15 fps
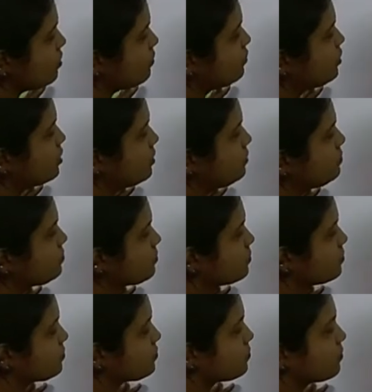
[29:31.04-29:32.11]
of the
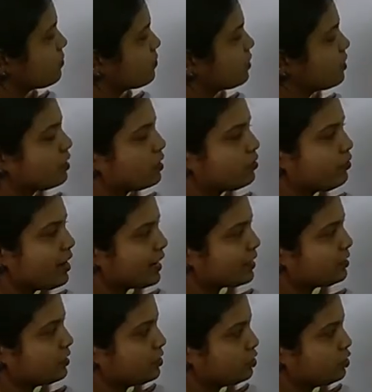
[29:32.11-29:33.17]

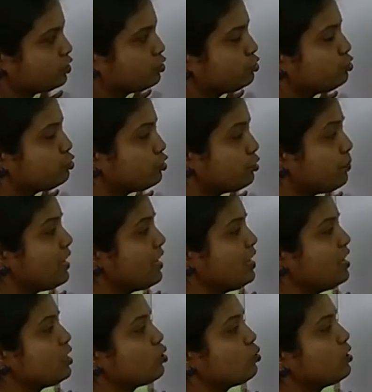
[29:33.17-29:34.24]
reactant should be
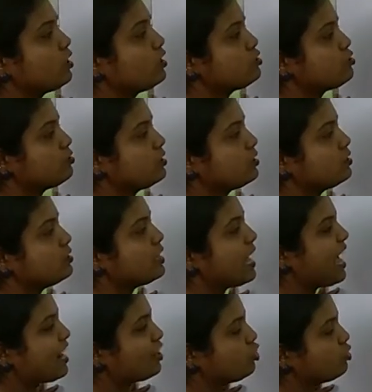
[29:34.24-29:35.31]
equal to the
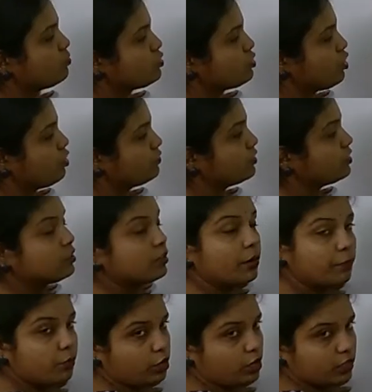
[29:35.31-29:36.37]
atoms of the
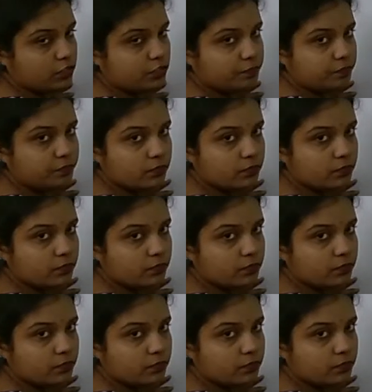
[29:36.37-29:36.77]
product.